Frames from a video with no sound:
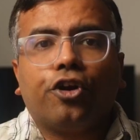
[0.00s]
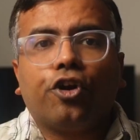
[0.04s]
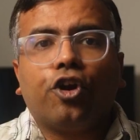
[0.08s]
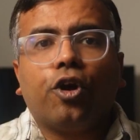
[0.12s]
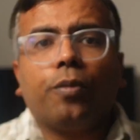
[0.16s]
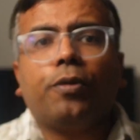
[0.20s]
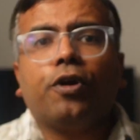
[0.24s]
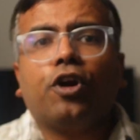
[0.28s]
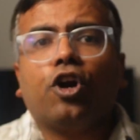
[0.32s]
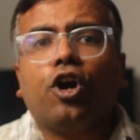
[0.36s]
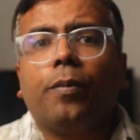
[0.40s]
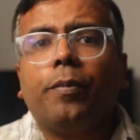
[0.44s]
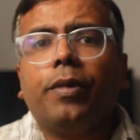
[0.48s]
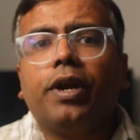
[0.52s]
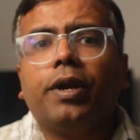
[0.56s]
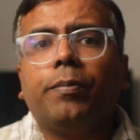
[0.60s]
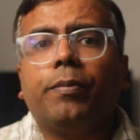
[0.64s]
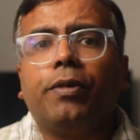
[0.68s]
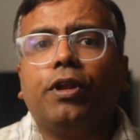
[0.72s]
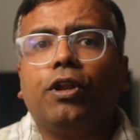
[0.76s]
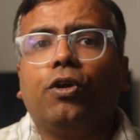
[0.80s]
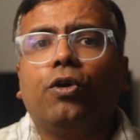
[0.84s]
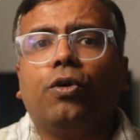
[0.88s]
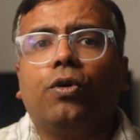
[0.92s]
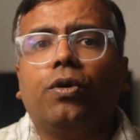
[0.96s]
Drop a comment
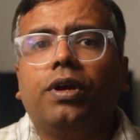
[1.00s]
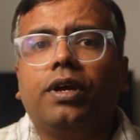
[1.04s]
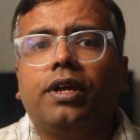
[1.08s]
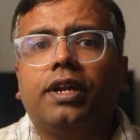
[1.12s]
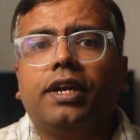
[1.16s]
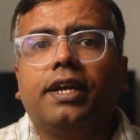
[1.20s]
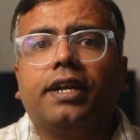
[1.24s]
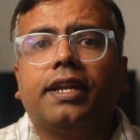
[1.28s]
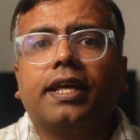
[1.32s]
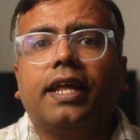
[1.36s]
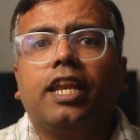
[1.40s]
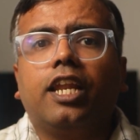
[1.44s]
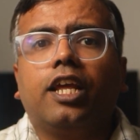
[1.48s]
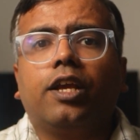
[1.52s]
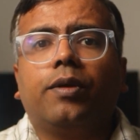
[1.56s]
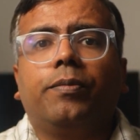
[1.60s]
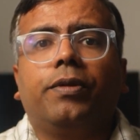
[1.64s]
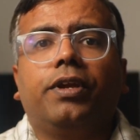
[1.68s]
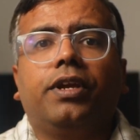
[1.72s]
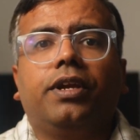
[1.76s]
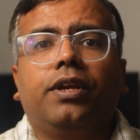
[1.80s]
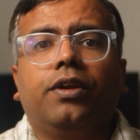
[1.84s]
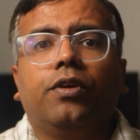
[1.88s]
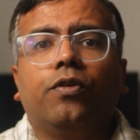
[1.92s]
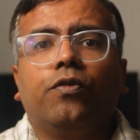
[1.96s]
below telling
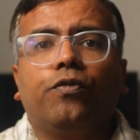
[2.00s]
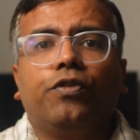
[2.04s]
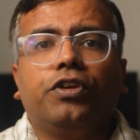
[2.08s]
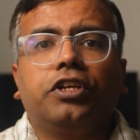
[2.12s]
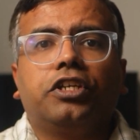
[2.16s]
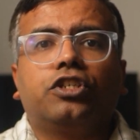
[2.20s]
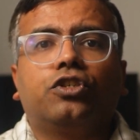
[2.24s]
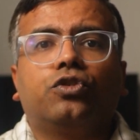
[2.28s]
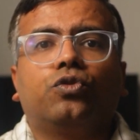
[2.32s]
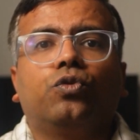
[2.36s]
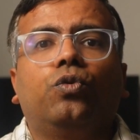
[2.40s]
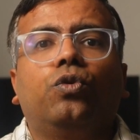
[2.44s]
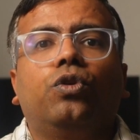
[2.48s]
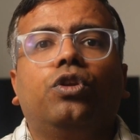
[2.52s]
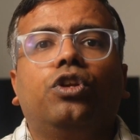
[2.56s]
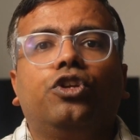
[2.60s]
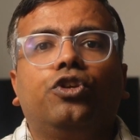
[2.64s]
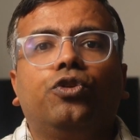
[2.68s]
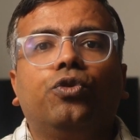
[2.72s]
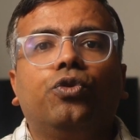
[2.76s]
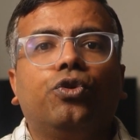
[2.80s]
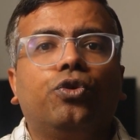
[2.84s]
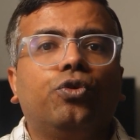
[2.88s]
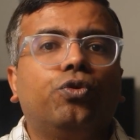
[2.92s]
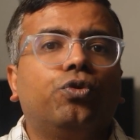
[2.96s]
me which tool
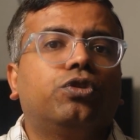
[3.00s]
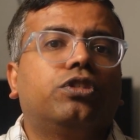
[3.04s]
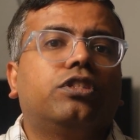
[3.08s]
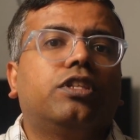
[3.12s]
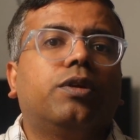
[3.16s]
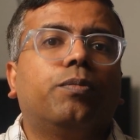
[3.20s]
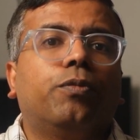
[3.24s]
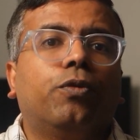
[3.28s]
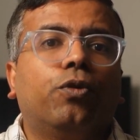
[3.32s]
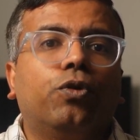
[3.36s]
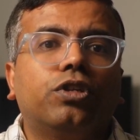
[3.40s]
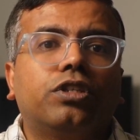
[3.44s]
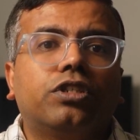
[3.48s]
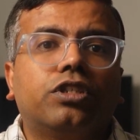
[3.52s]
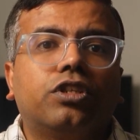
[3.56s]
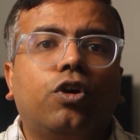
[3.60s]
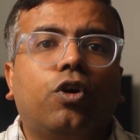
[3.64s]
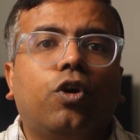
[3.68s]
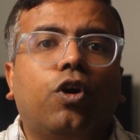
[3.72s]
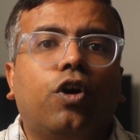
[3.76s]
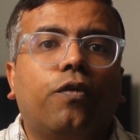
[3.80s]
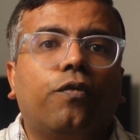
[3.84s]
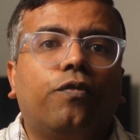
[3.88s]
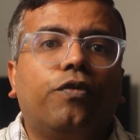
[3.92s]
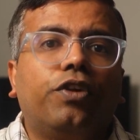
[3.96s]
you use the most
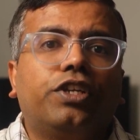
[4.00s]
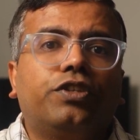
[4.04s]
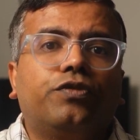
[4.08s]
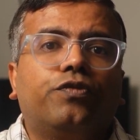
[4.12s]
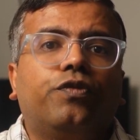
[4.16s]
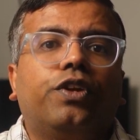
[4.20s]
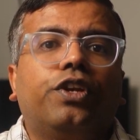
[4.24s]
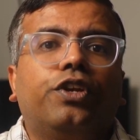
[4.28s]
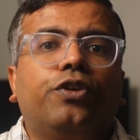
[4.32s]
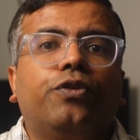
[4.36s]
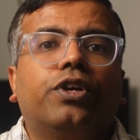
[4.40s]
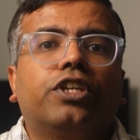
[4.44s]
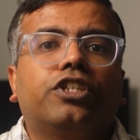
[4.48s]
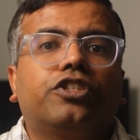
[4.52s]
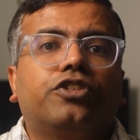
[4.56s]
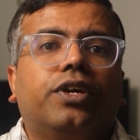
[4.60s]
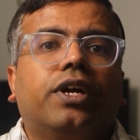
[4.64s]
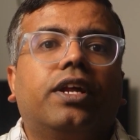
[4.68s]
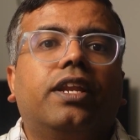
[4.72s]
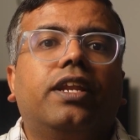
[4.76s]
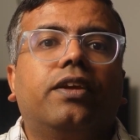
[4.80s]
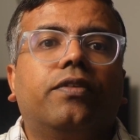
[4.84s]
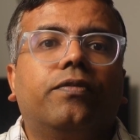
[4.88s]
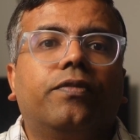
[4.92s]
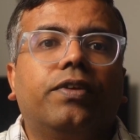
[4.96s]
or which one you are
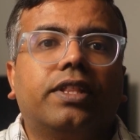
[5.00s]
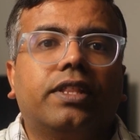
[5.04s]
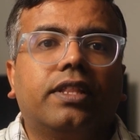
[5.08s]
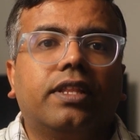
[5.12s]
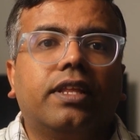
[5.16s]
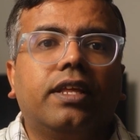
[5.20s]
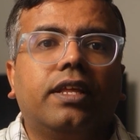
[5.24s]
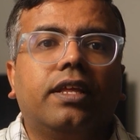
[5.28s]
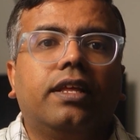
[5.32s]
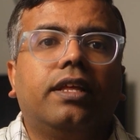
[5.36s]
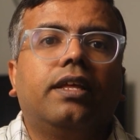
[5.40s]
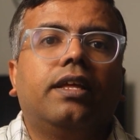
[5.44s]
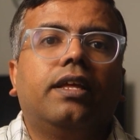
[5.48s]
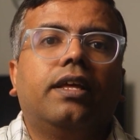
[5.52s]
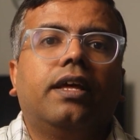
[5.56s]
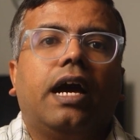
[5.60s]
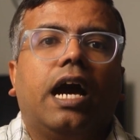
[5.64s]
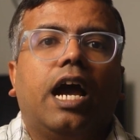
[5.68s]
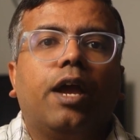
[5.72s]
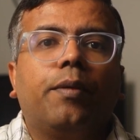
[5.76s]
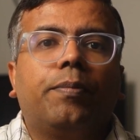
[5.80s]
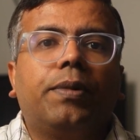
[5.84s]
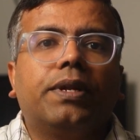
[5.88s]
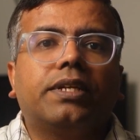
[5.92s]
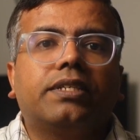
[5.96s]
struggling with.
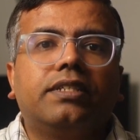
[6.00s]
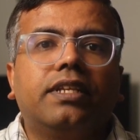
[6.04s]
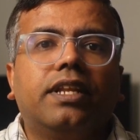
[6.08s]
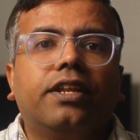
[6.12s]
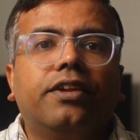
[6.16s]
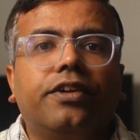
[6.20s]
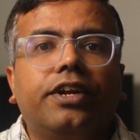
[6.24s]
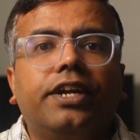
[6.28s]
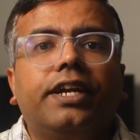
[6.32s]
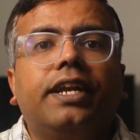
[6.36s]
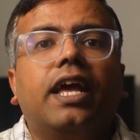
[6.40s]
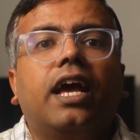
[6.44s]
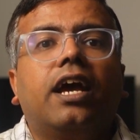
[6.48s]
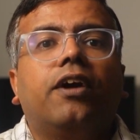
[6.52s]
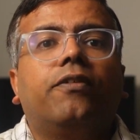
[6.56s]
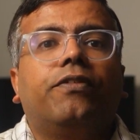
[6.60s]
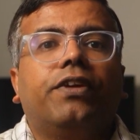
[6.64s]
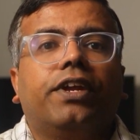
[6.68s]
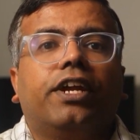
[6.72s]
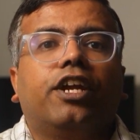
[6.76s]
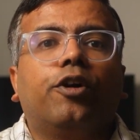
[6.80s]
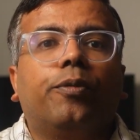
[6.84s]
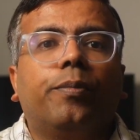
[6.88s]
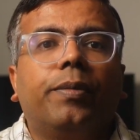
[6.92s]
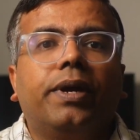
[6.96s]
I personally read
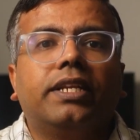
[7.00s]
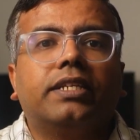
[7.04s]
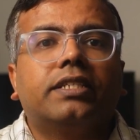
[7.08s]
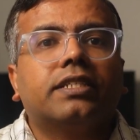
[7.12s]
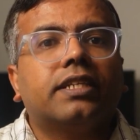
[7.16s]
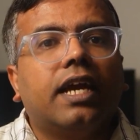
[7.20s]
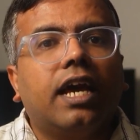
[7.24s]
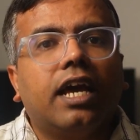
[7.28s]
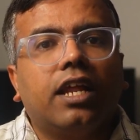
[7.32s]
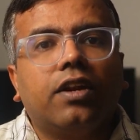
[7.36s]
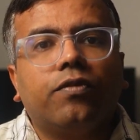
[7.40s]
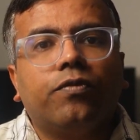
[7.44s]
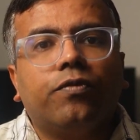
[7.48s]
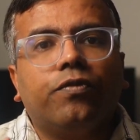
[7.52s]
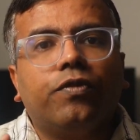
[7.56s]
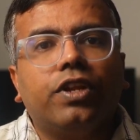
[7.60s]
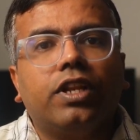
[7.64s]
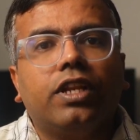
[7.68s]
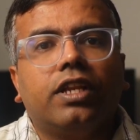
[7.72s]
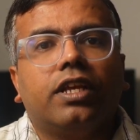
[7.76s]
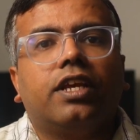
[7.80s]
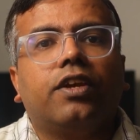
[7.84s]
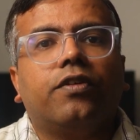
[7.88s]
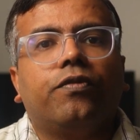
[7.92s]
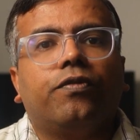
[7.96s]
every comment and
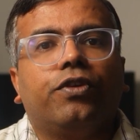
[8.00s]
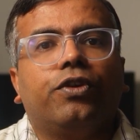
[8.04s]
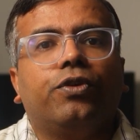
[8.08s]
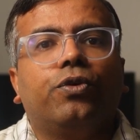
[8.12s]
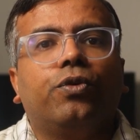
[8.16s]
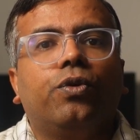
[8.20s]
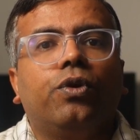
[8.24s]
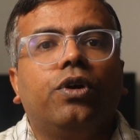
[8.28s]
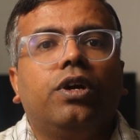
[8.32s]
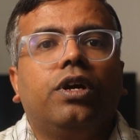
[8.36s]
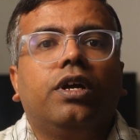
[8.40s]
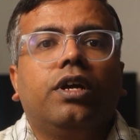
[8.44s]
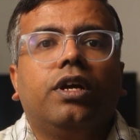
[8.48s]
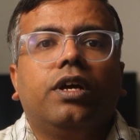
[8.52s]
will give you